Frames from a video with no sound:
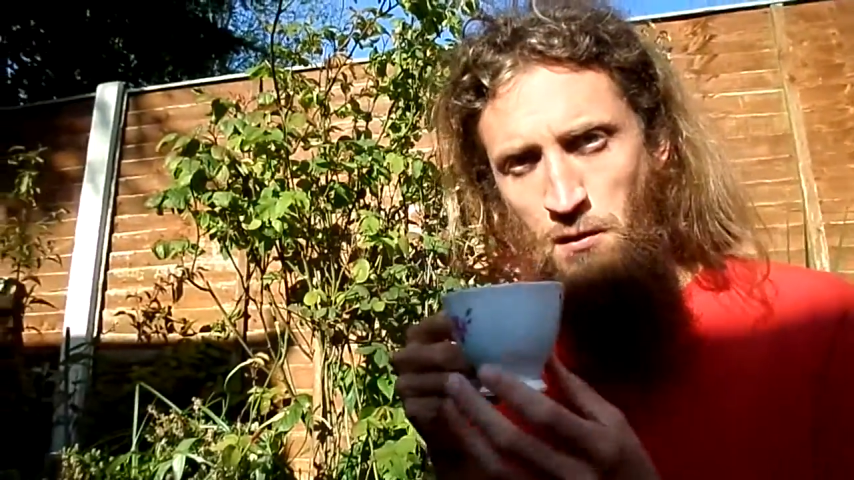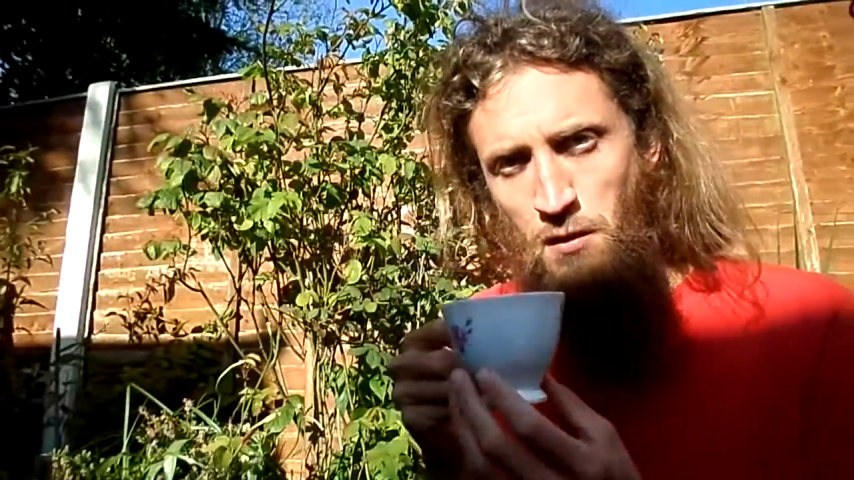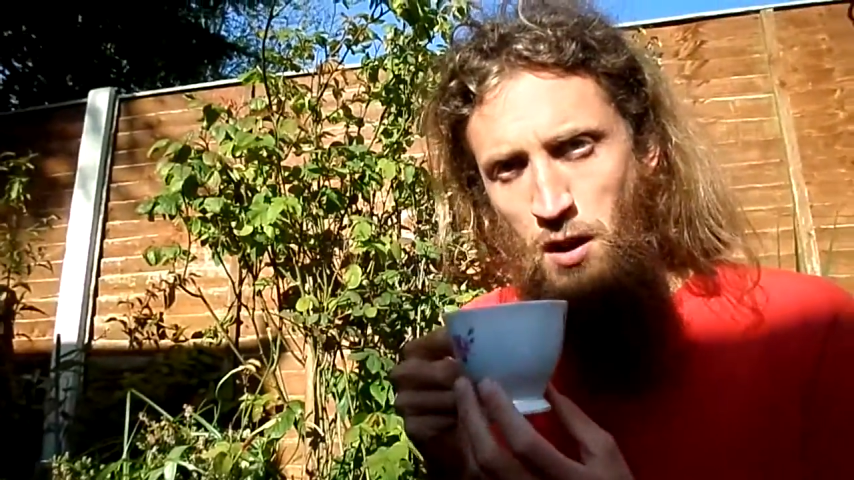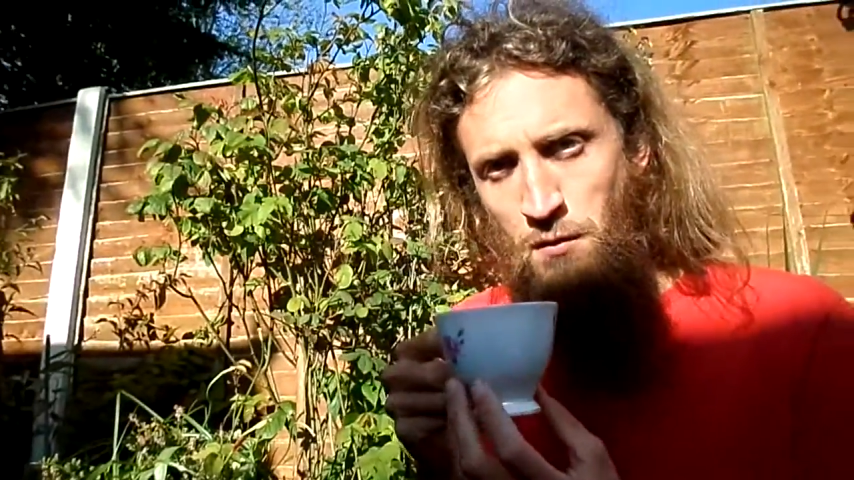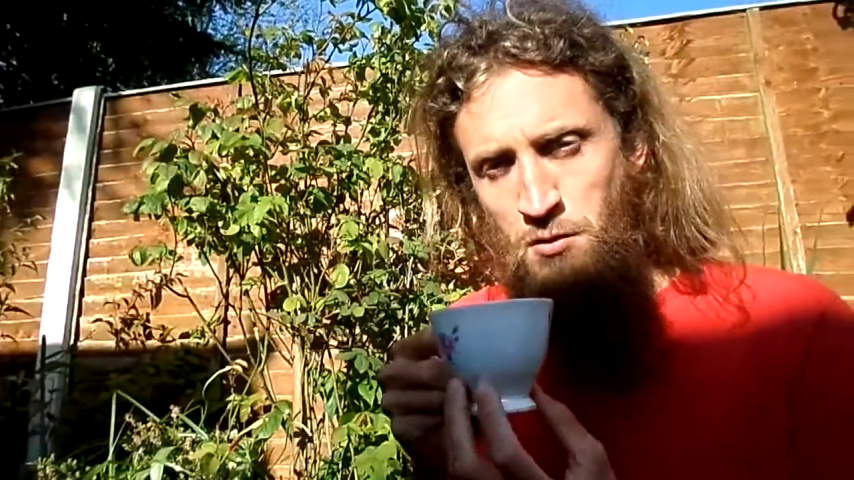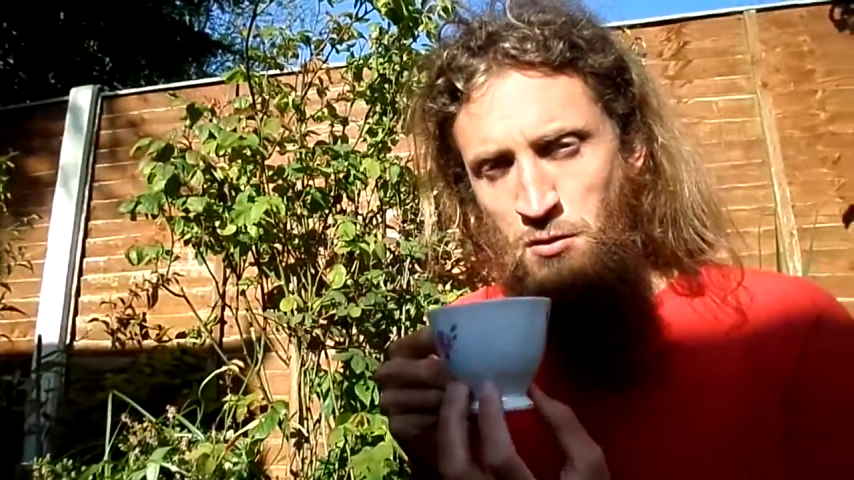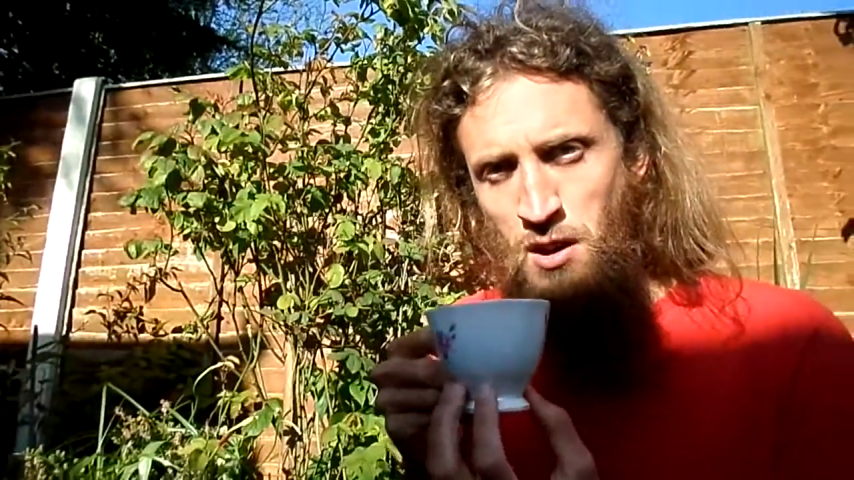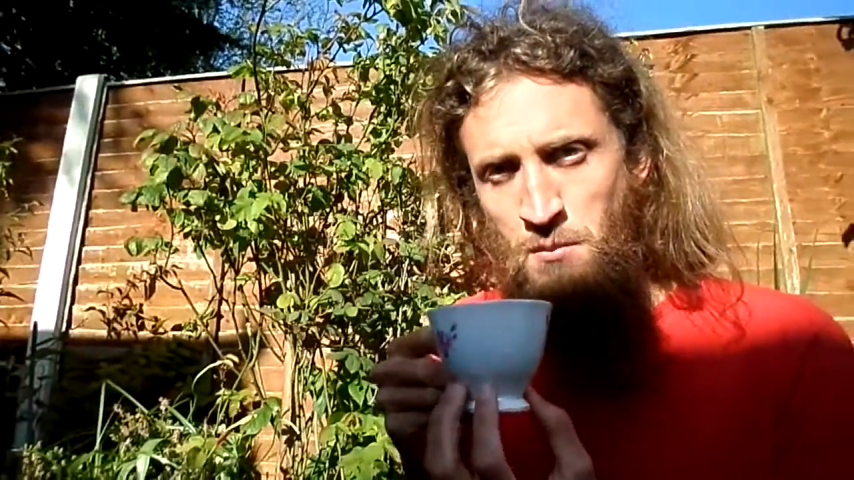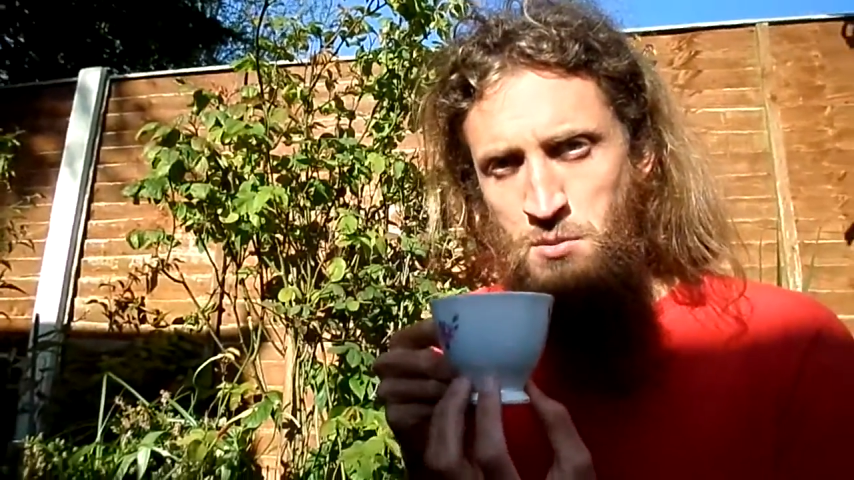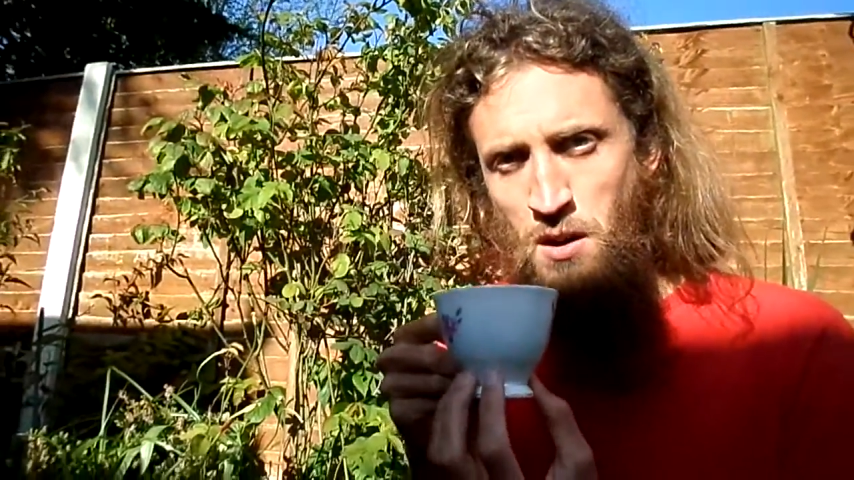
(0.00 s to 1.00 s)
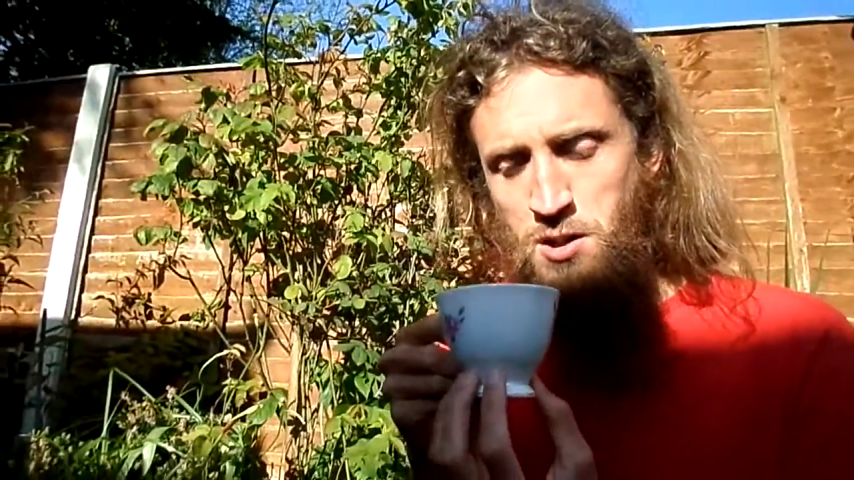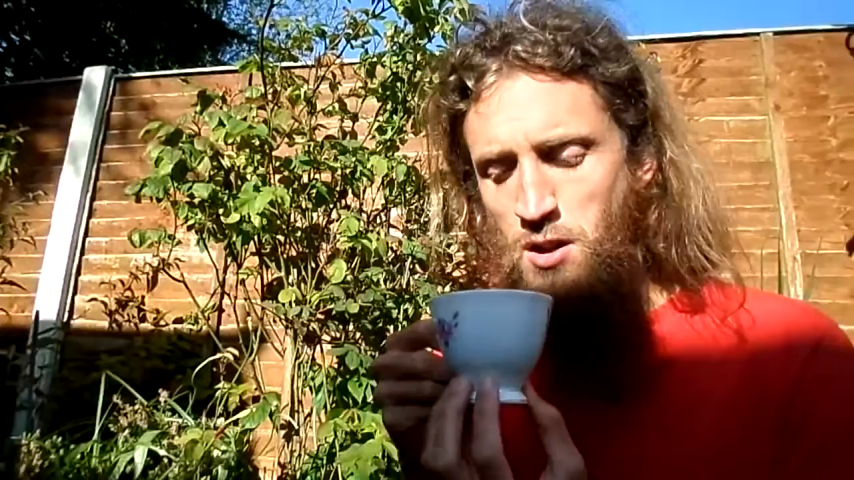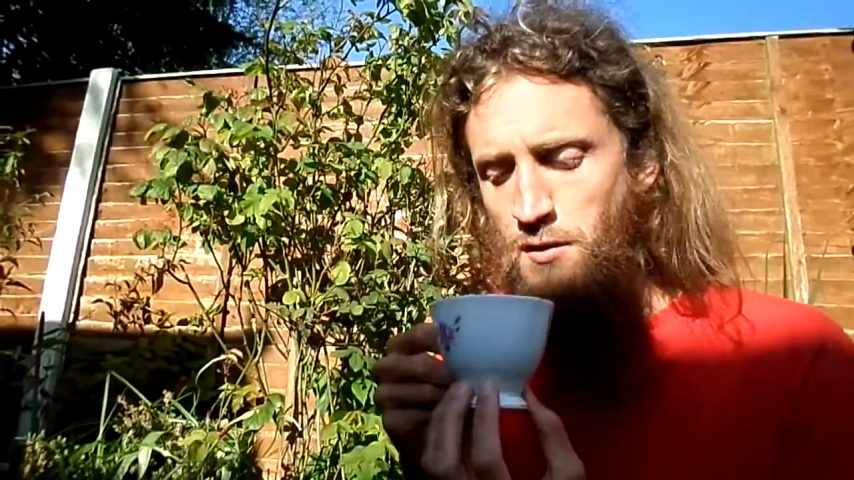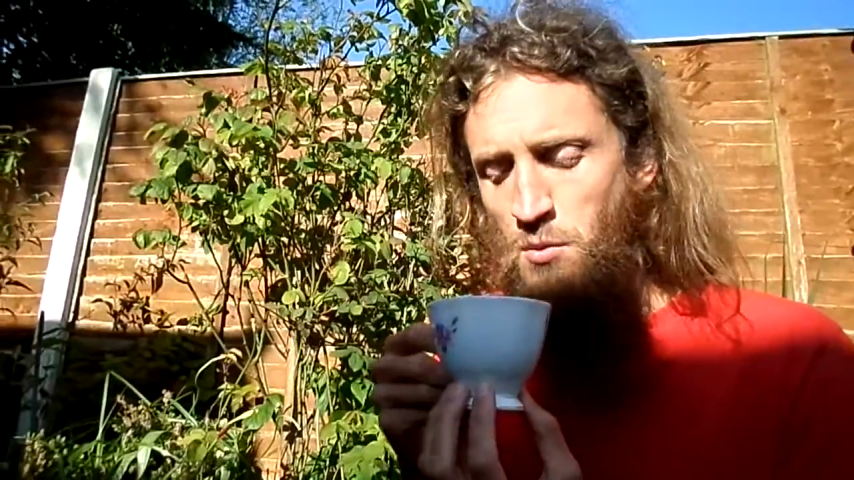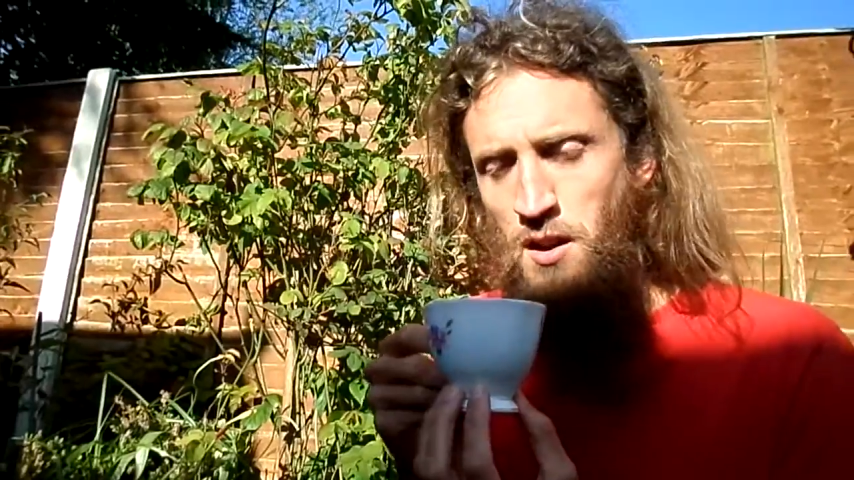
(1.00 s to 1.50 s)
five hundred gram special offer,